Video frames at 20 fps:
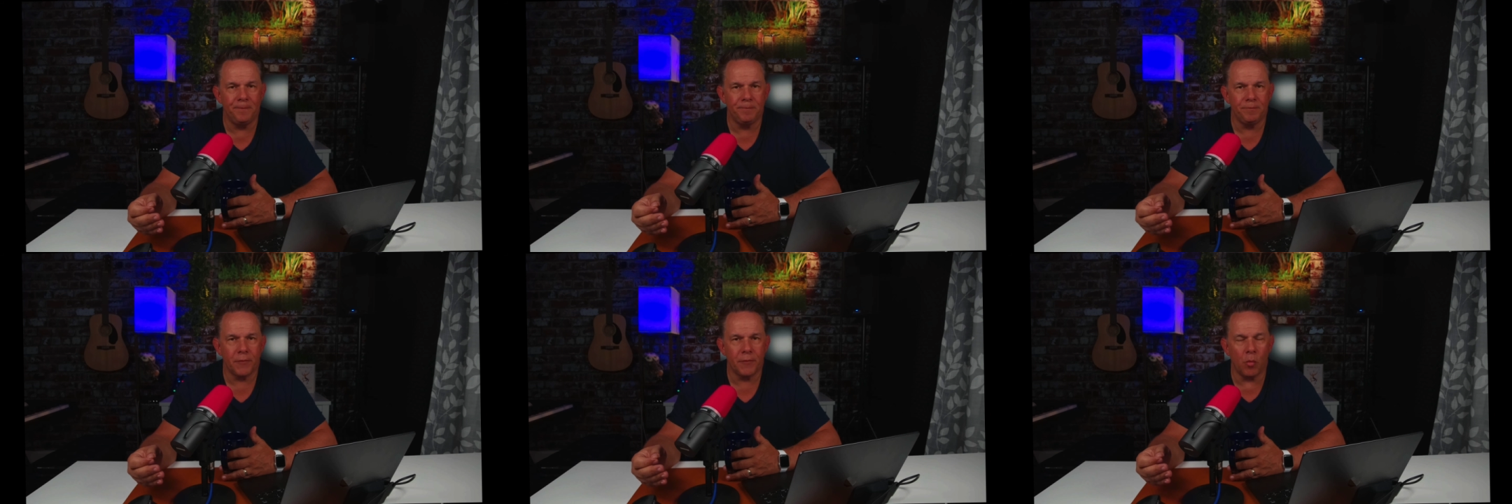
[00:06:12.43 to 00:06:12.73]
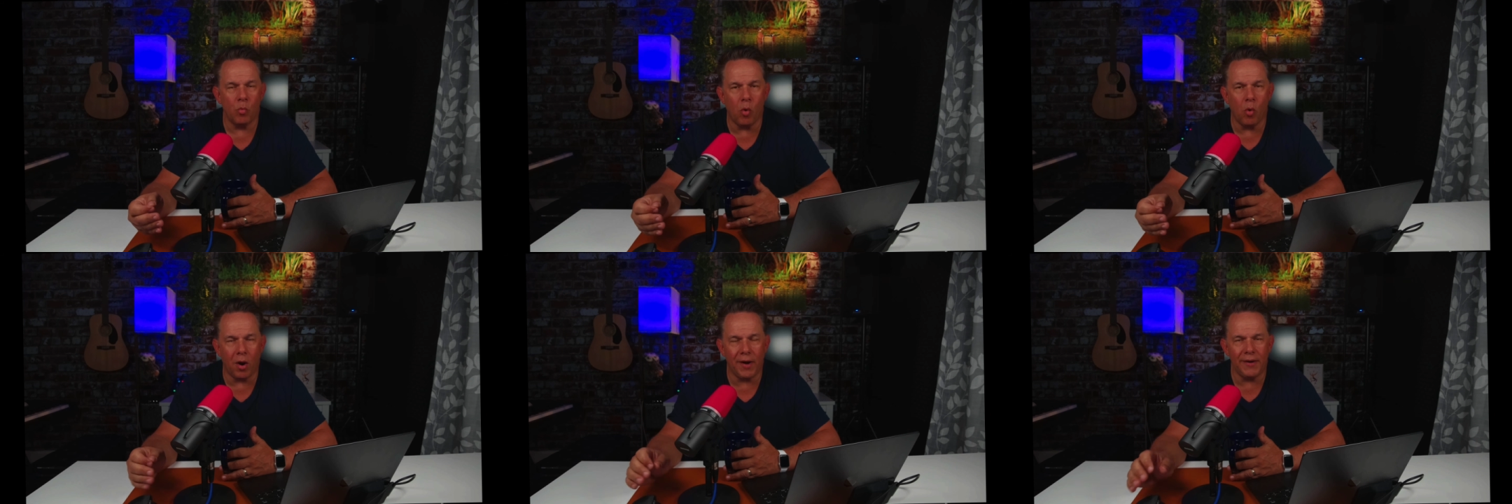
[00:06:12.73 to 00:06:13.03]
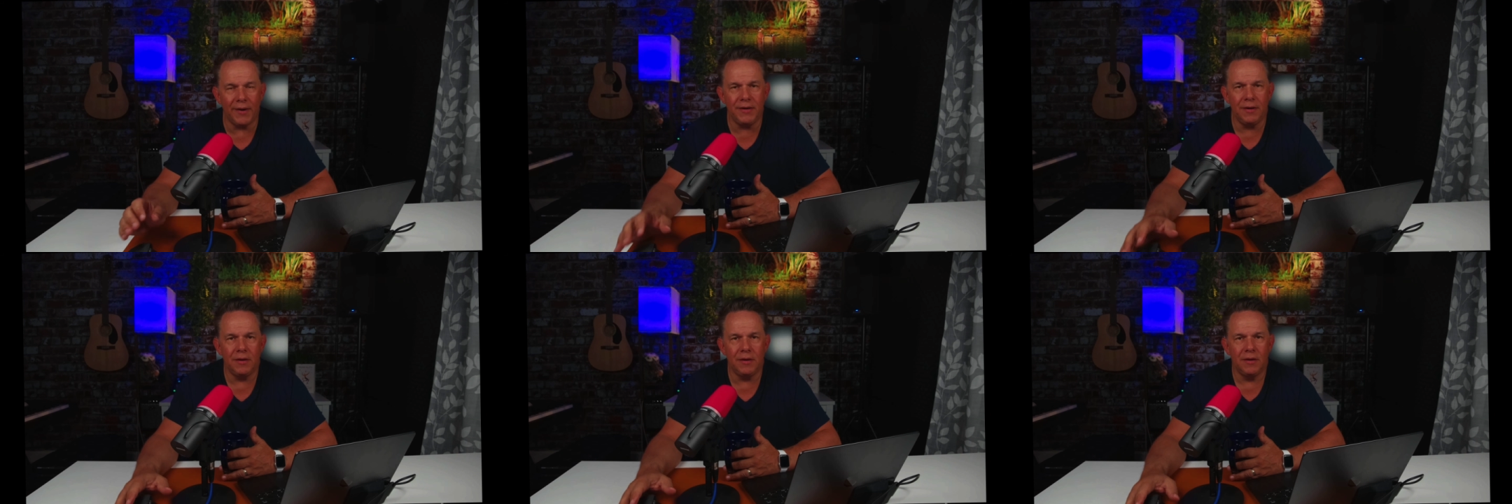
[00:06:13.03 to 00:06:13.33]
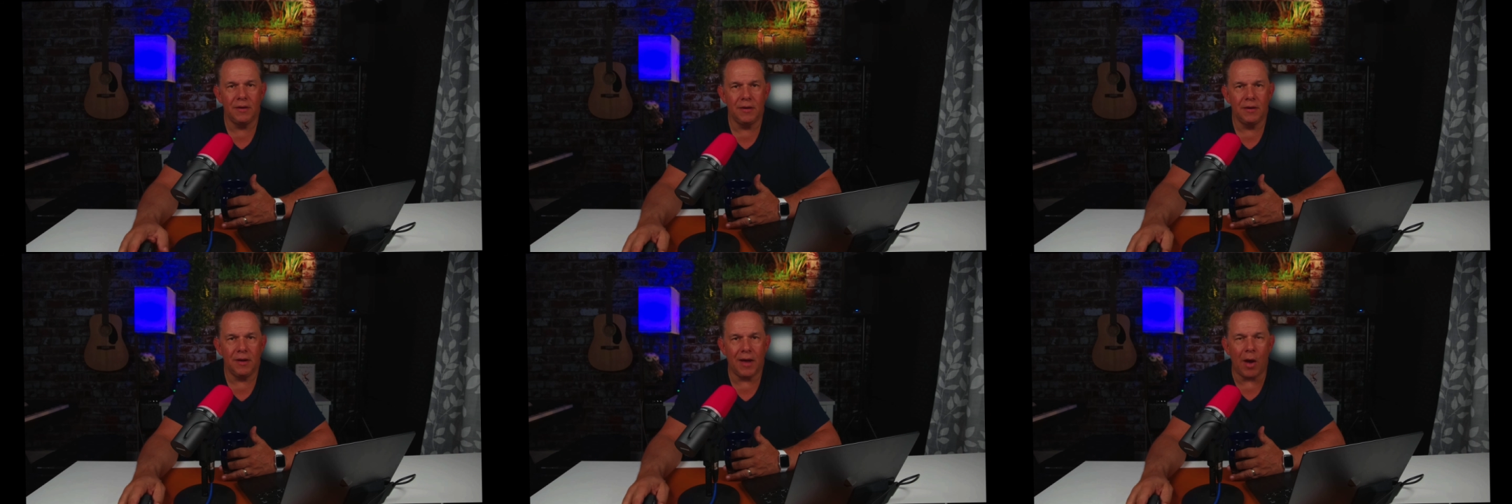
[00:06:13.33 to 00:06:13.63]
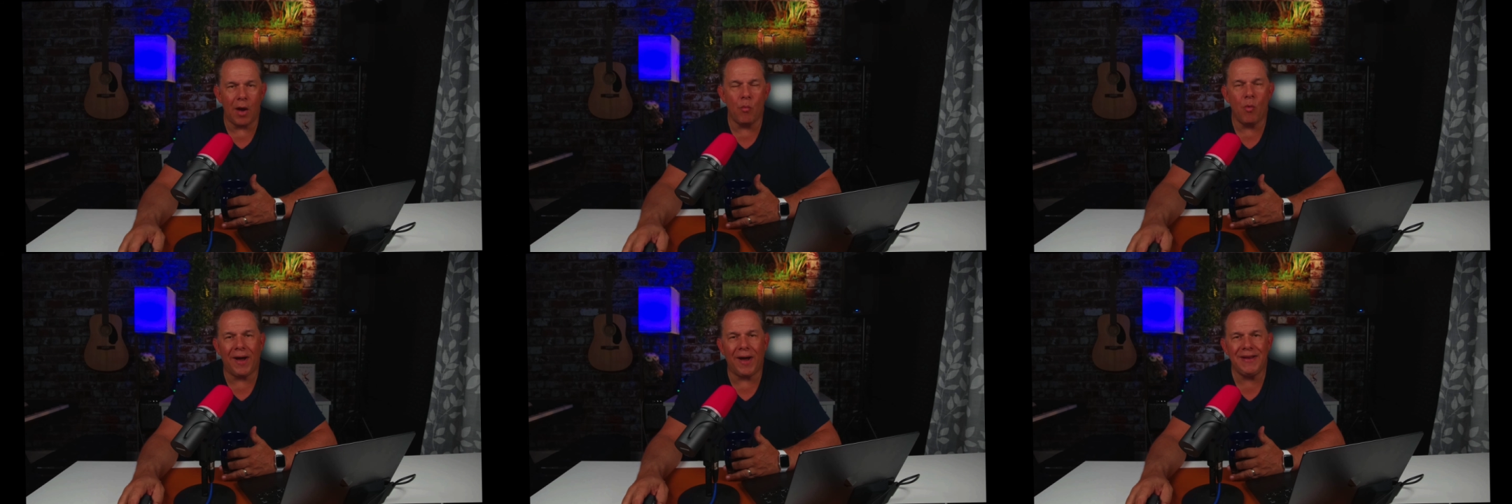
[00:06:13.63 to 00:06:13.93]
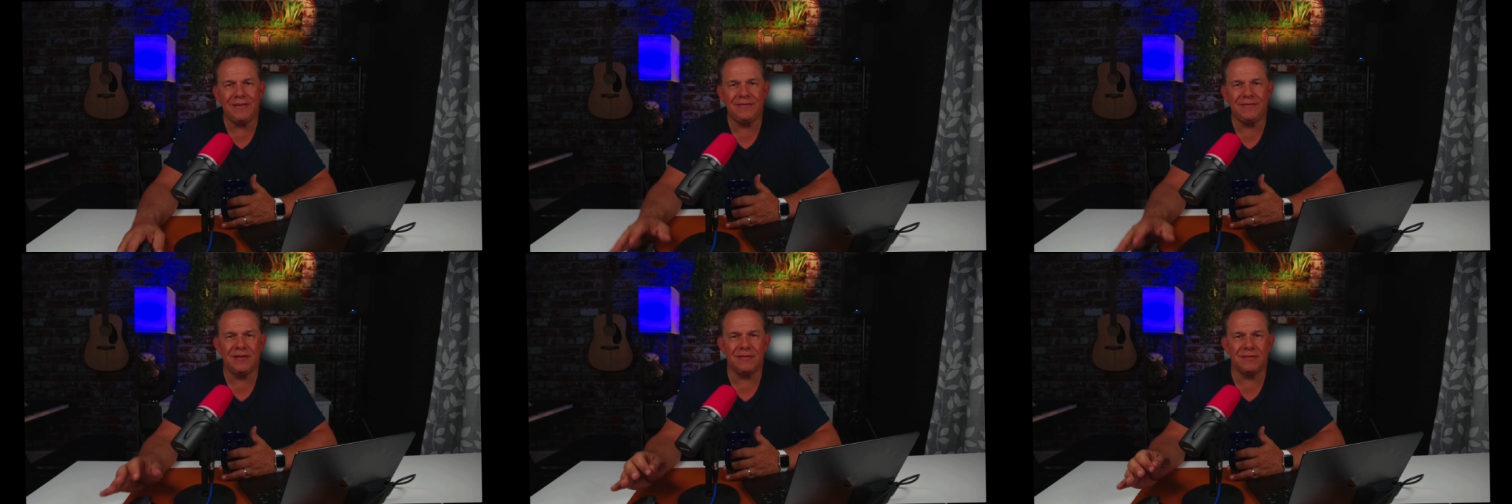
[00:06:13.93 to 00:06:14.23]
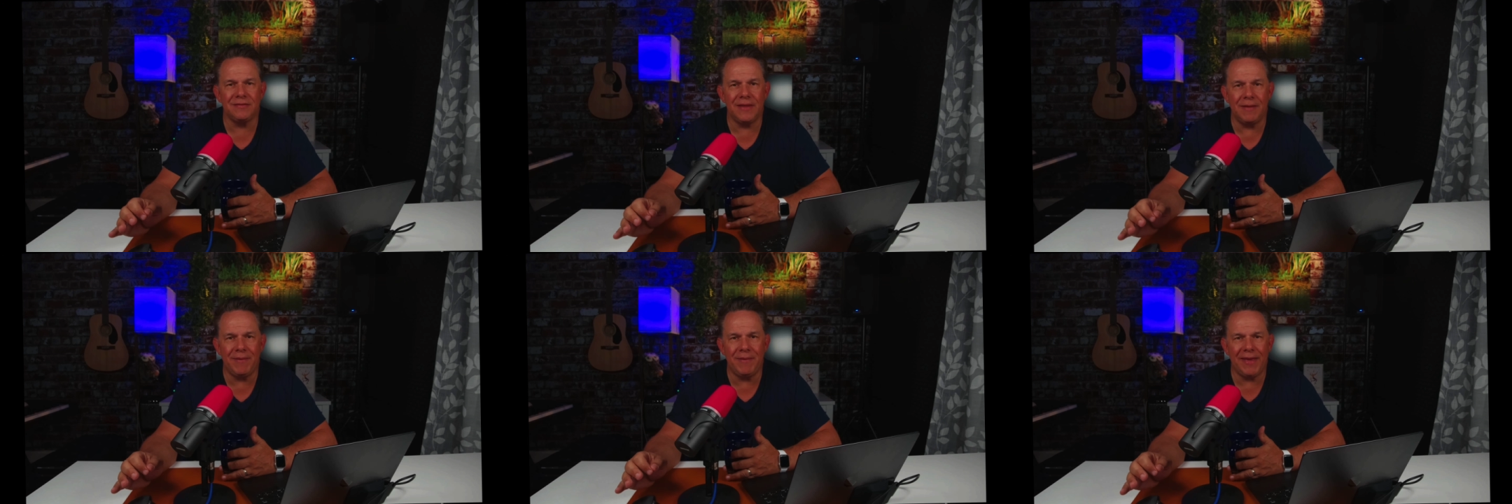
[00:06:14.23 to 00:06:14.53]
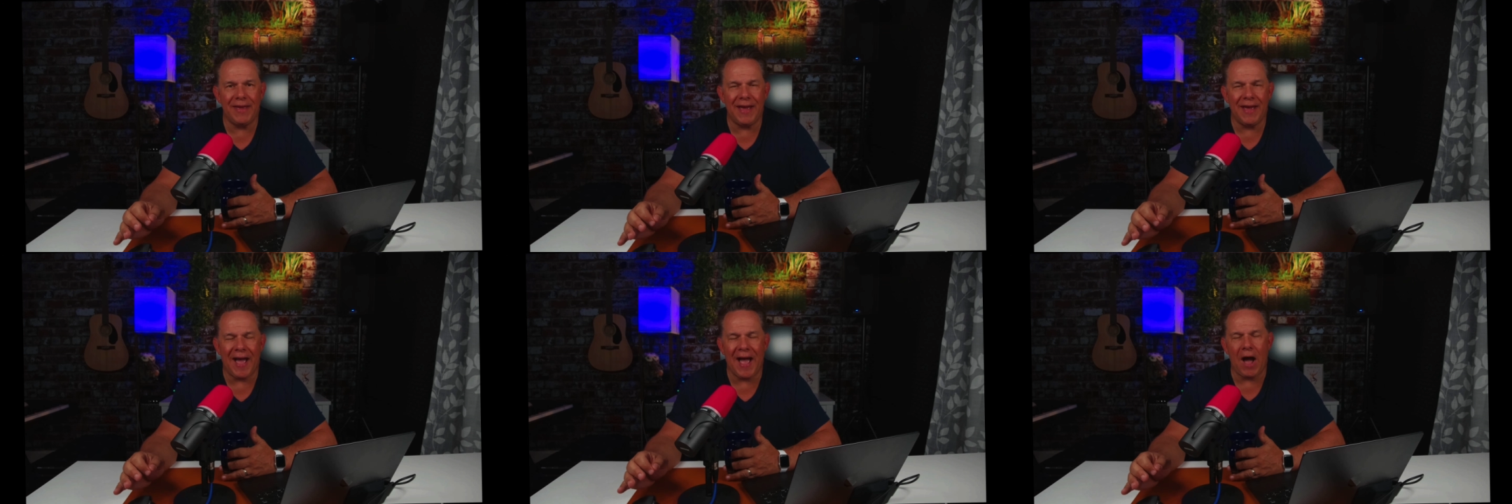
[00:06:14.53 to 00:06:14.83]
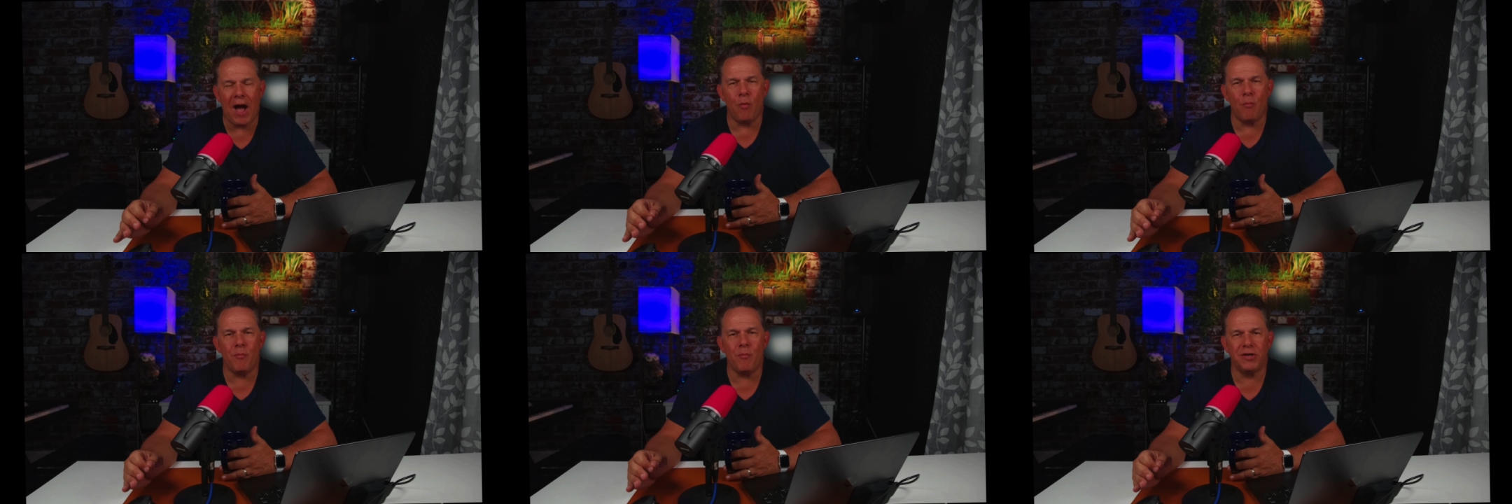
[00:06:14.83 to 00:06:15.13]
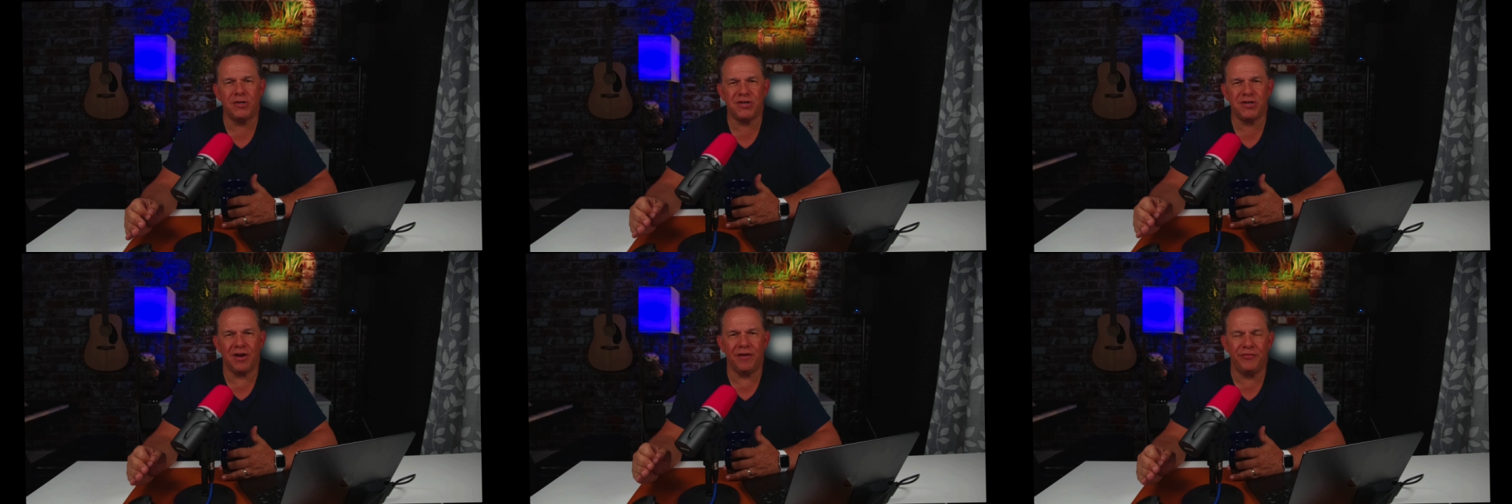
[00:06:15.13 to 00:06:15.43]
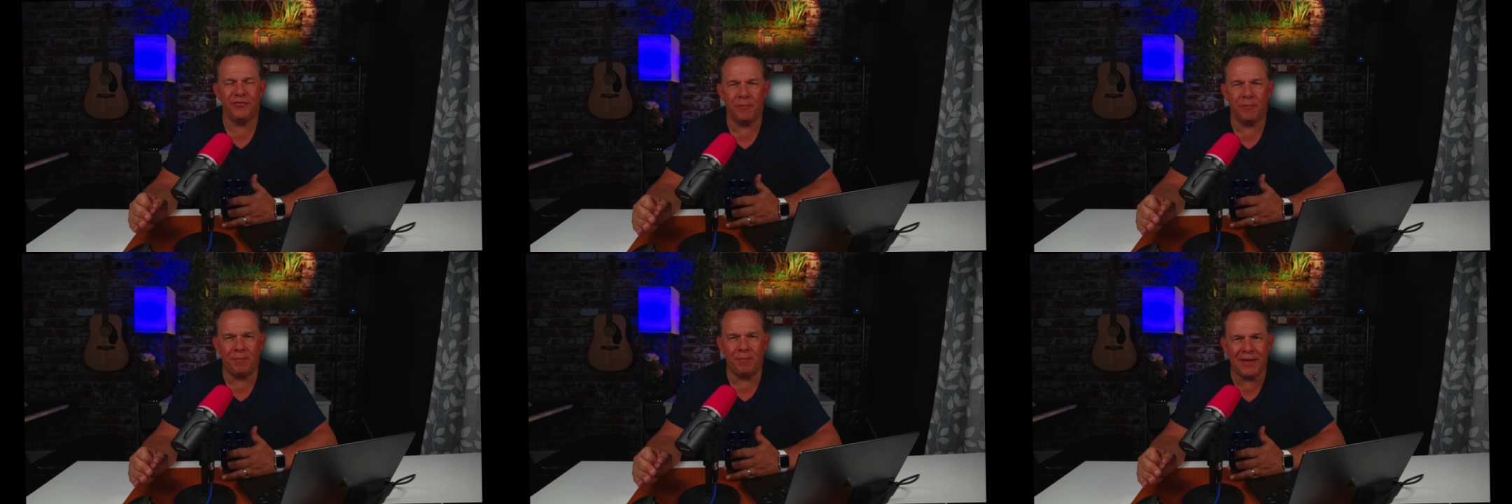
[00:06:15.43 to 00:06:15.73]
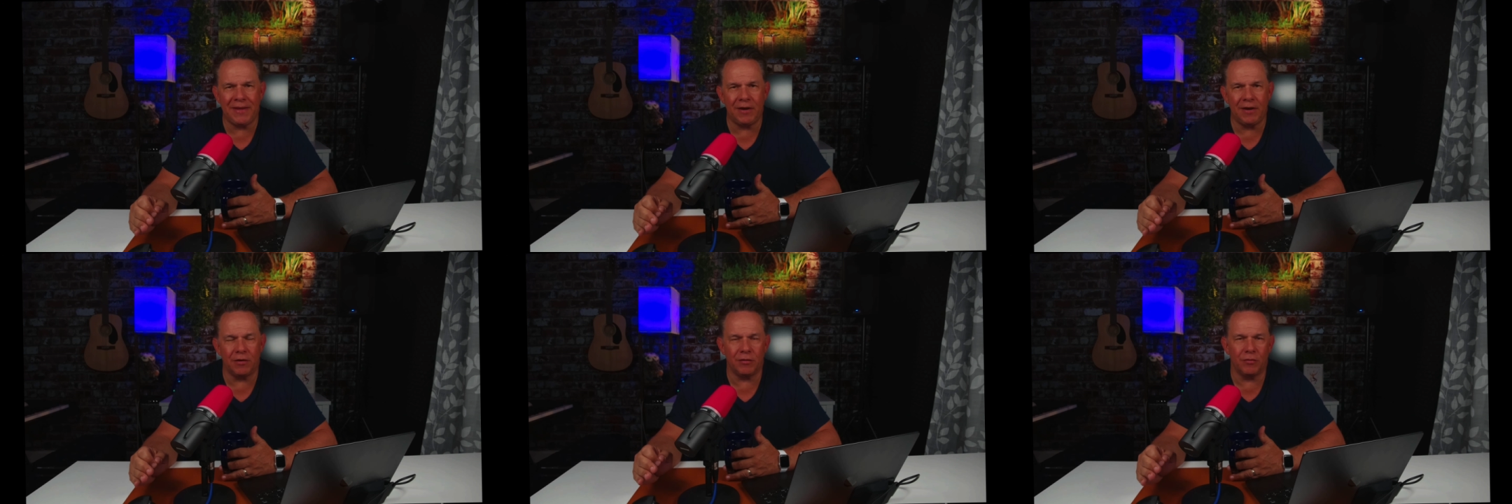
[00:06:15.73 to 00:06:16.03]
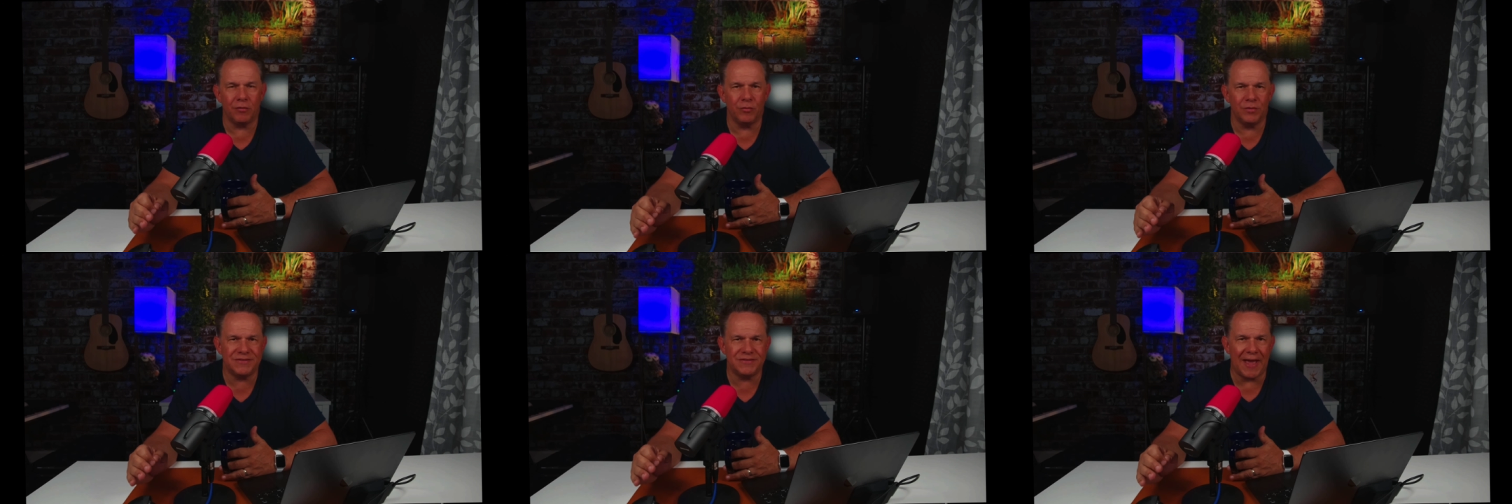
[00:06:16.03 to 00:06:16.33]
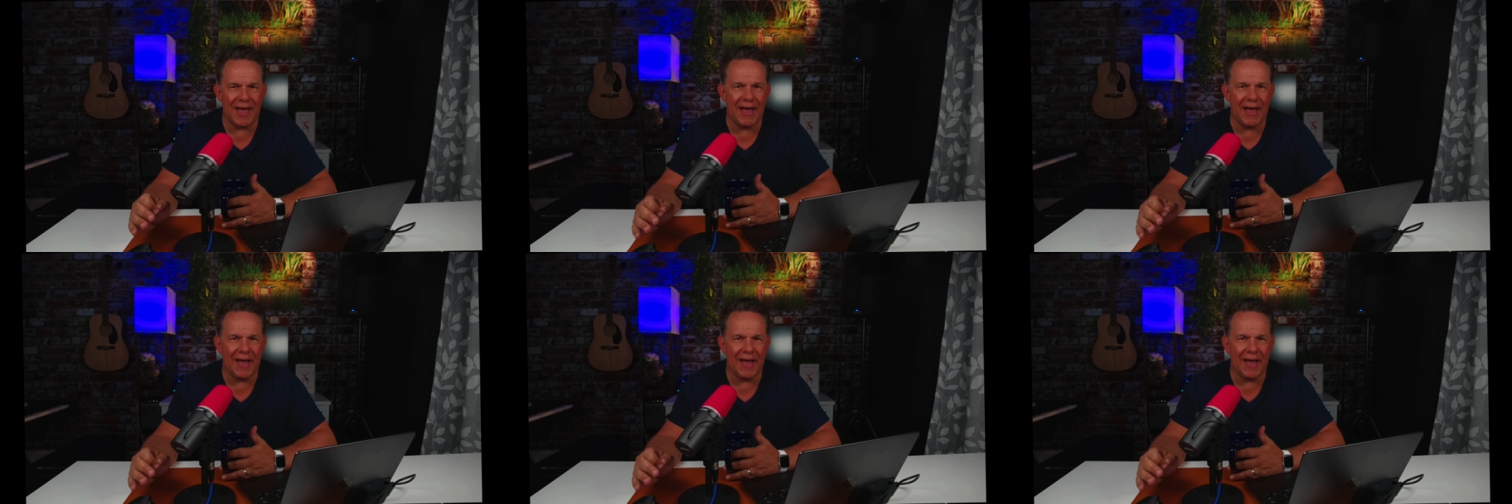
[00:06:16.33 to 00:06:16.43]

One, I wanted to limit how much of the pier was